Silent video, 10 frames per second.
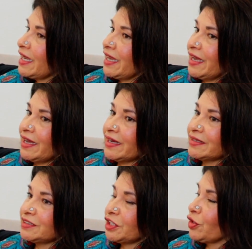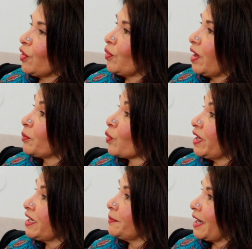and I'm
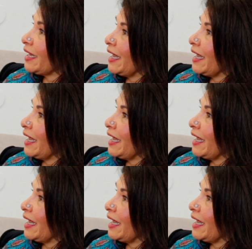ready to buy a